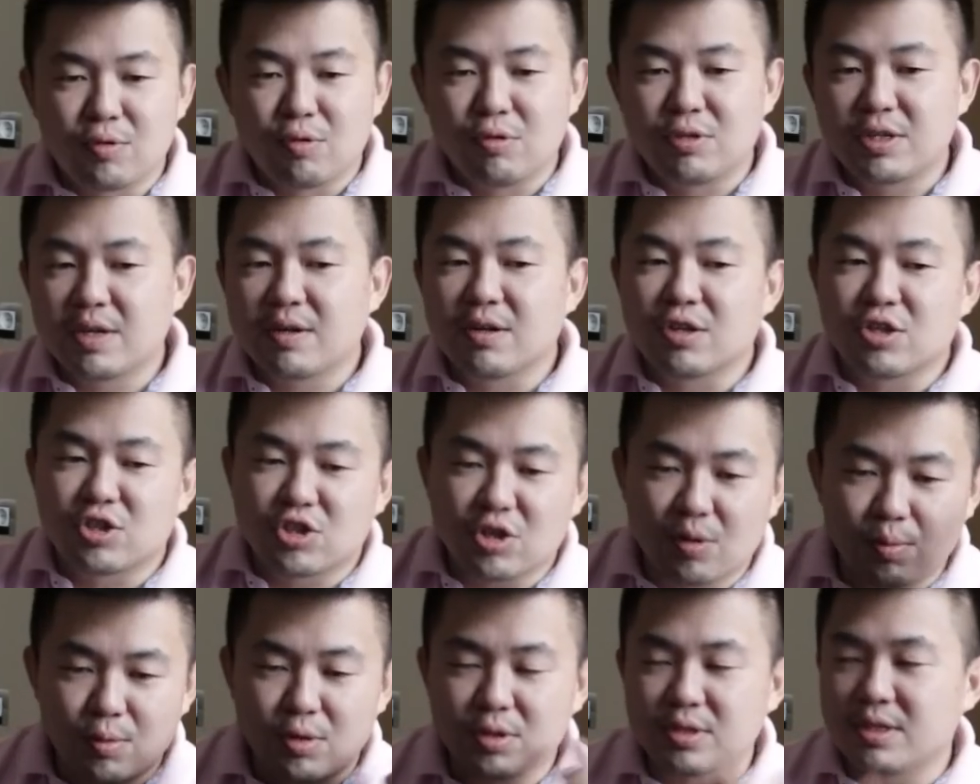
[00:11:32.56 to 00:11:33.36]
do you sell the
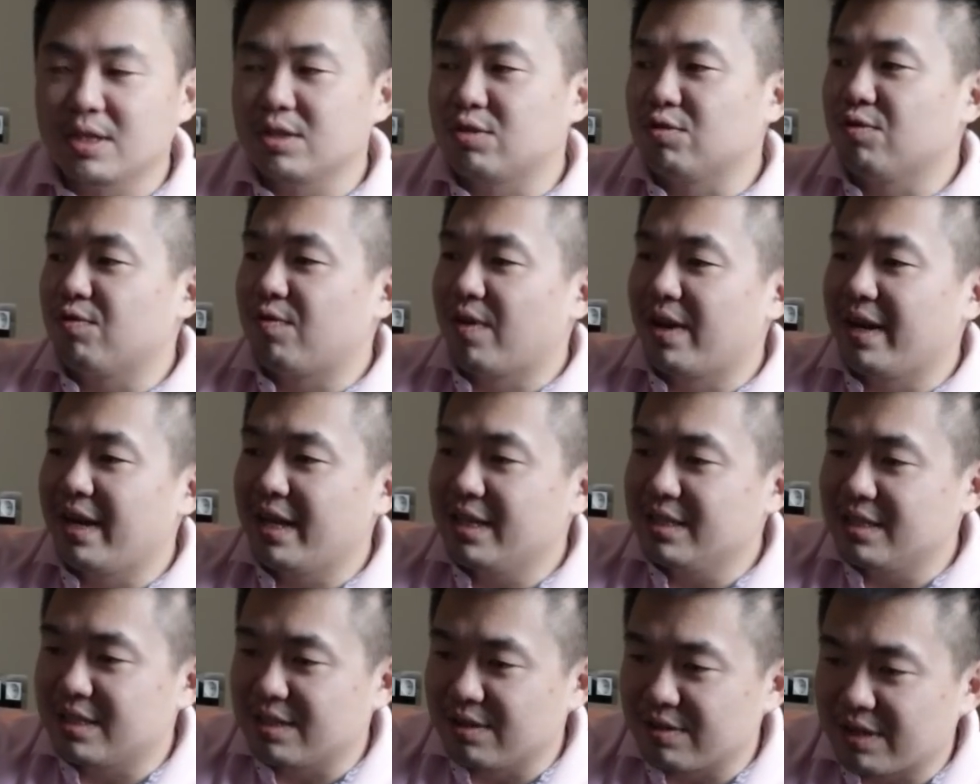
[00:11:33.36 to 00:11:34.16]
Shoplot just to
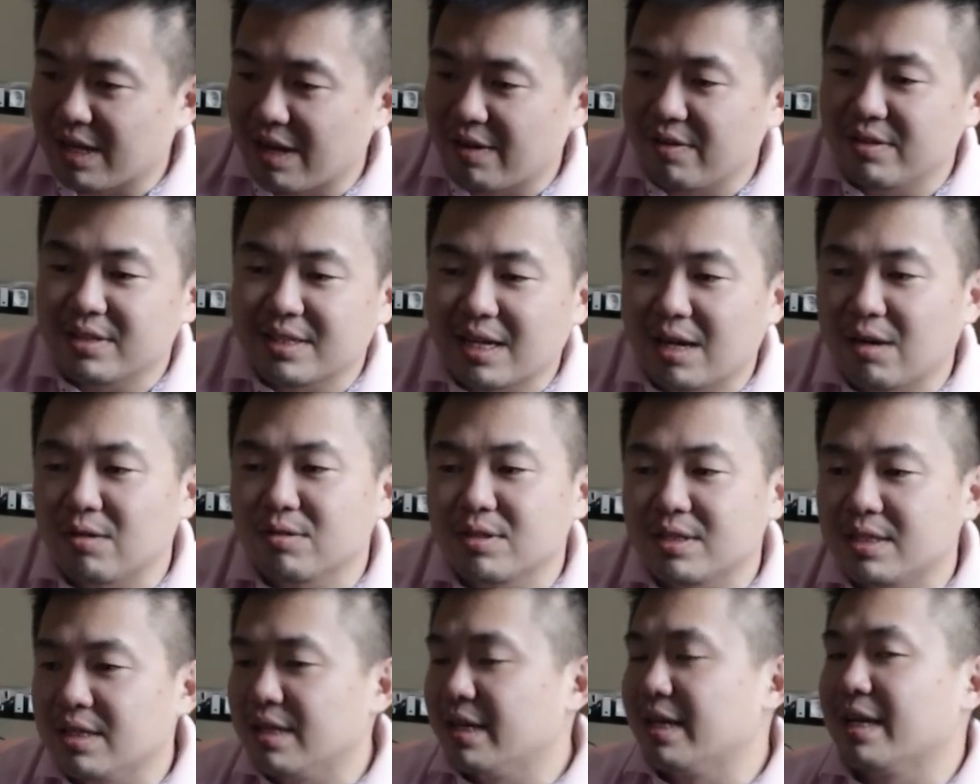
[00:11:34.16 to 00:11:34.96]
finance the terrace
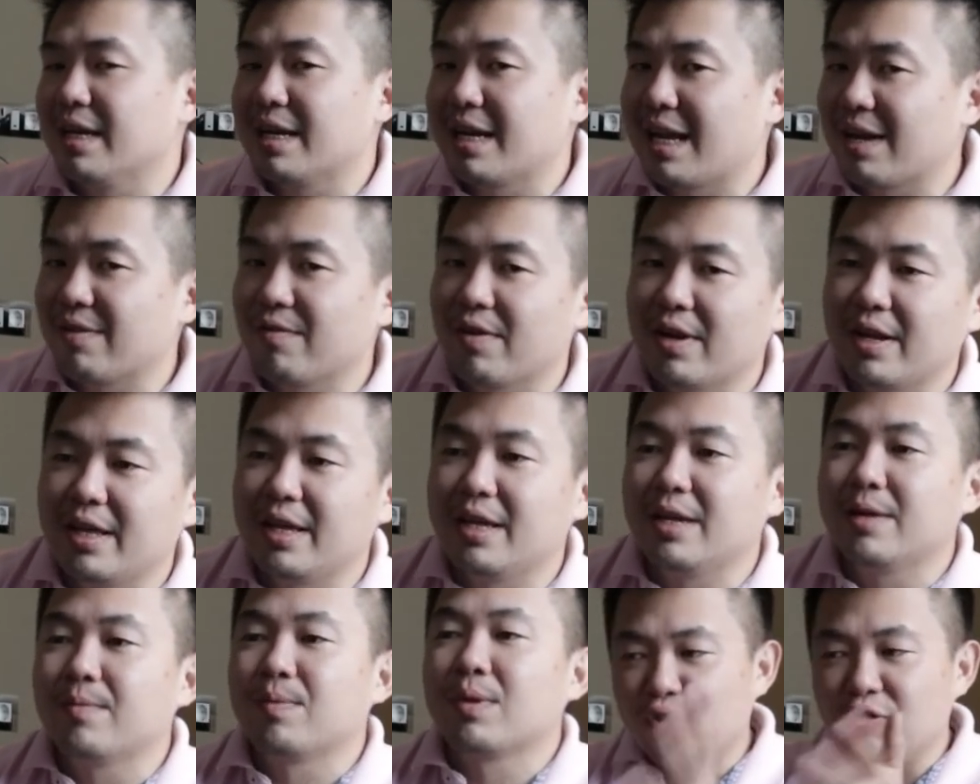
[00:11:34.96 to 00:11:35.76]
house here in Klang
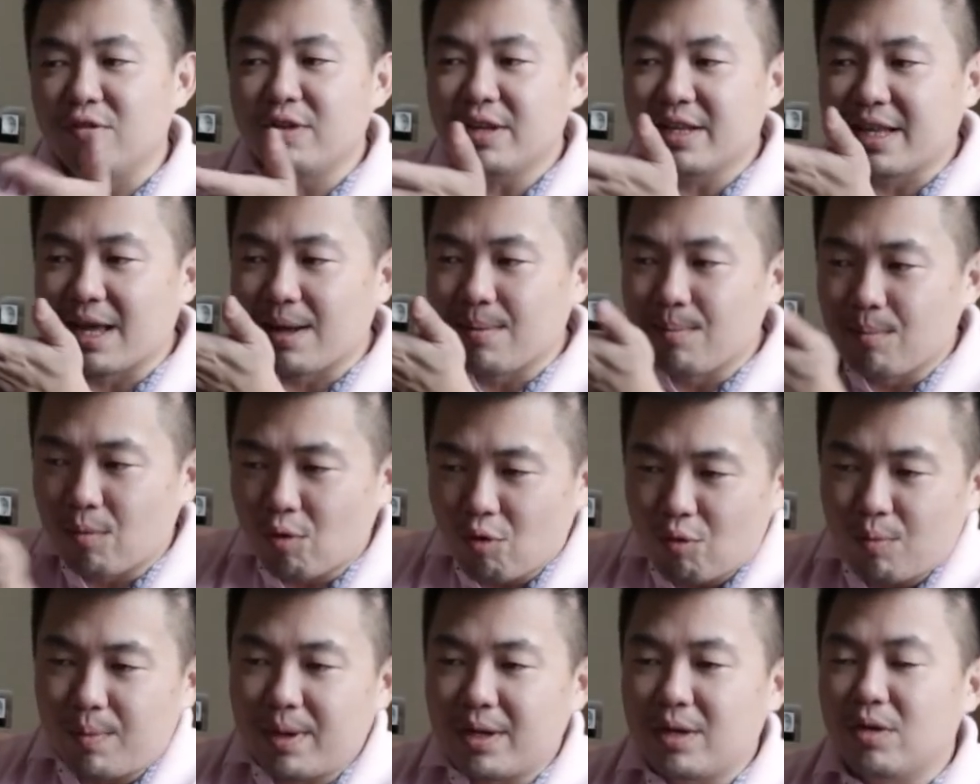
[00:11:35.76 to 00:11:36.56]
Valley? During that
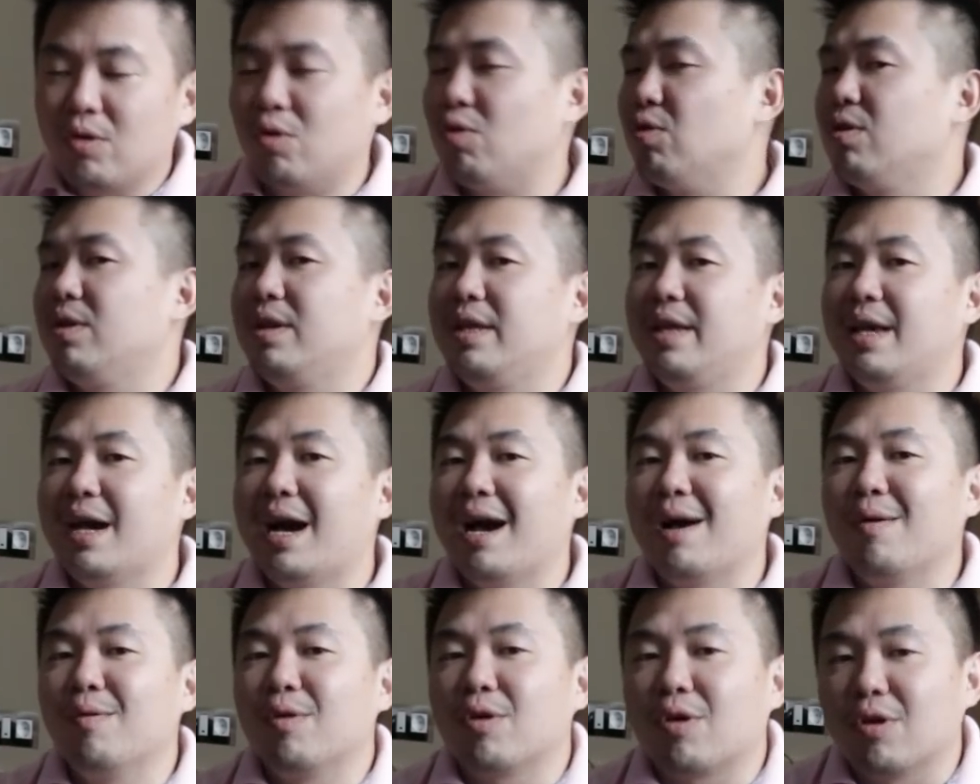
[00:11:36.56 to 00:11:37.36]
moment only,
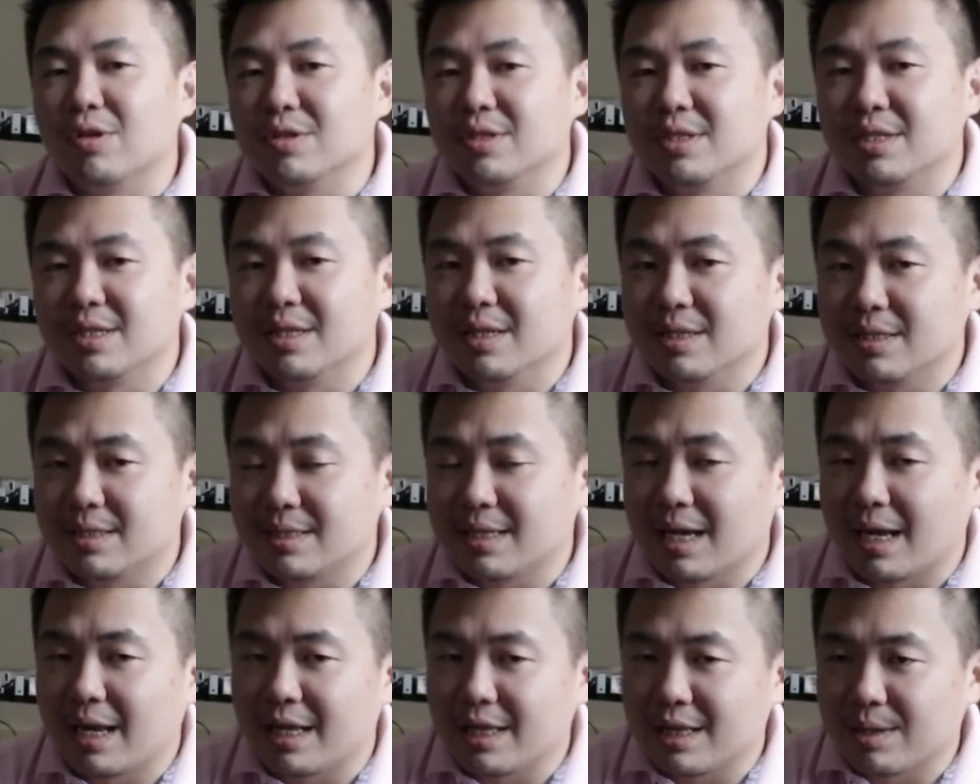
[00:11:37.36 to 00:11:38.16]
I will consider
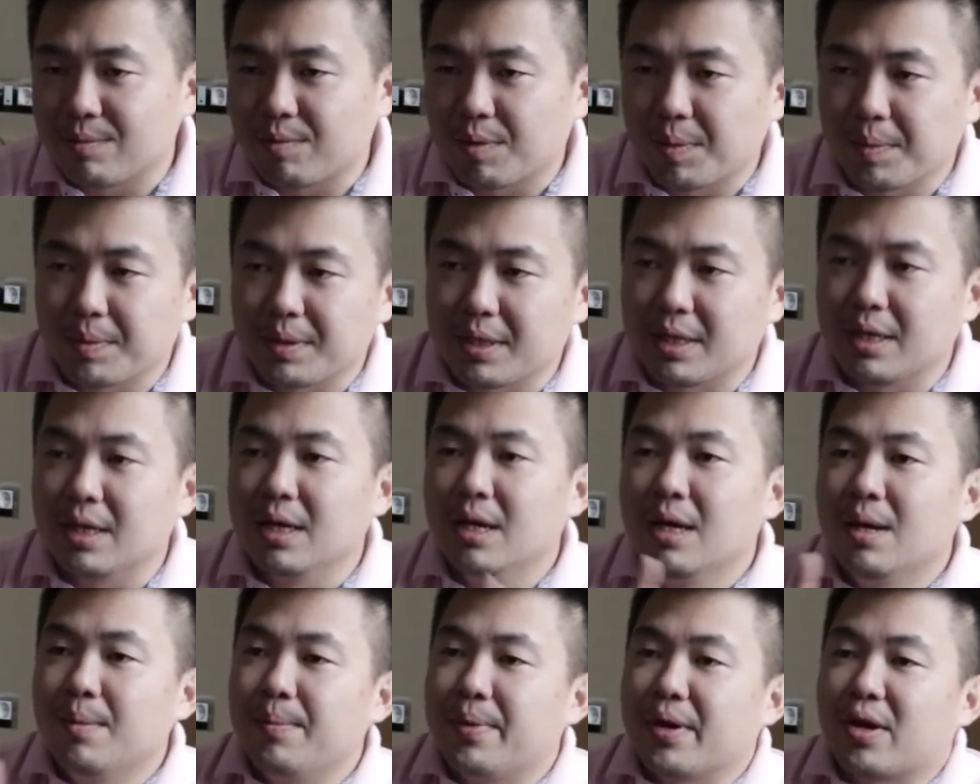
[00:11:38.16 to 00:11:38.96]
selling the property,
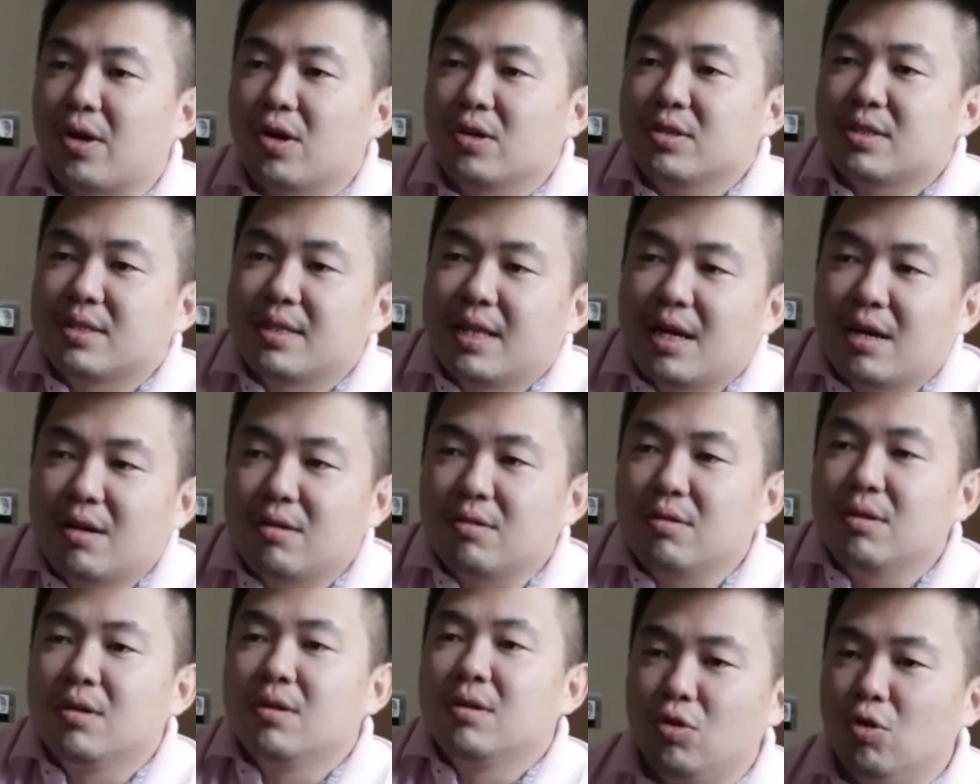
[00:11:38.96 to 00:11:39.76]
because
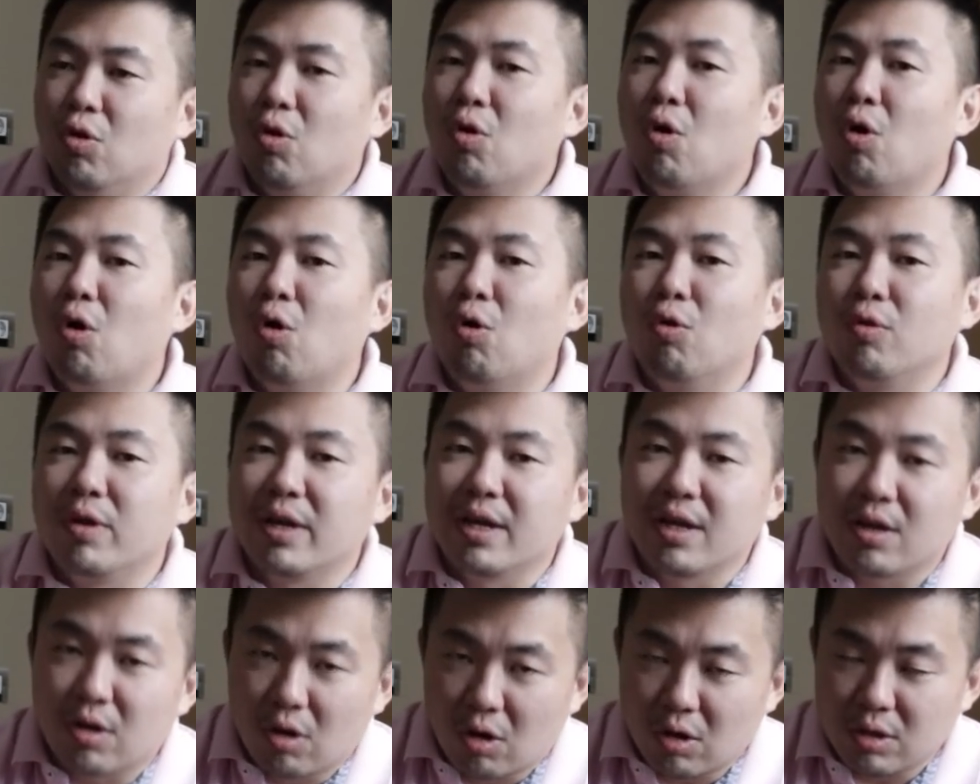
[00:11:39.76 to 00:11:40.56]
now no
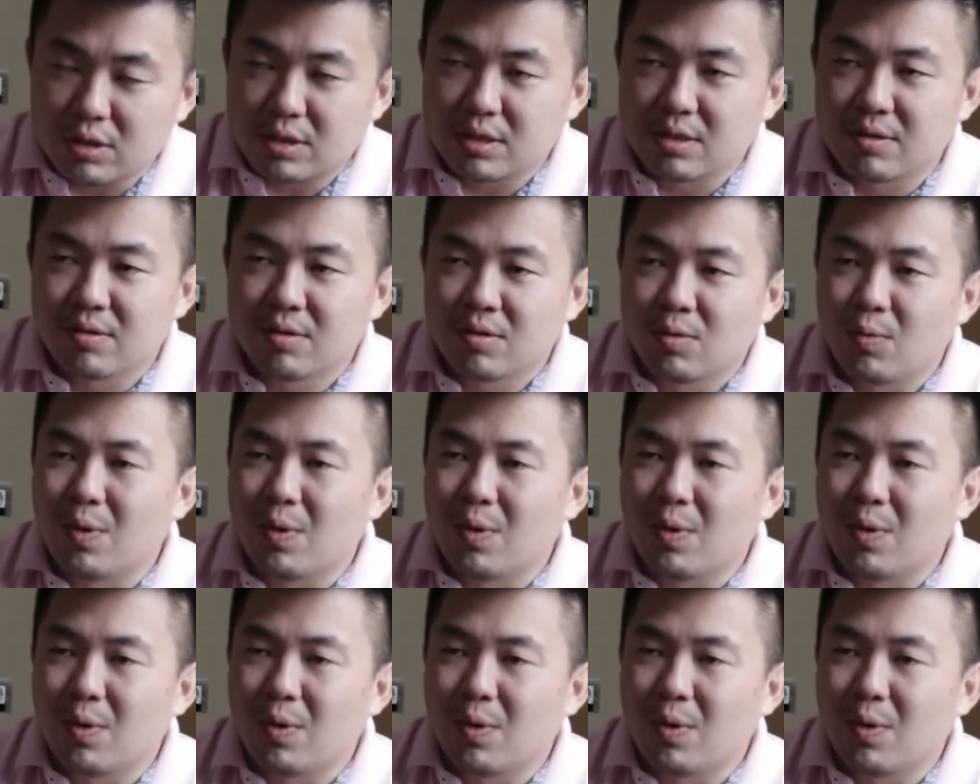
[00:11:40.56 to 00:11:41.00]
holding cost.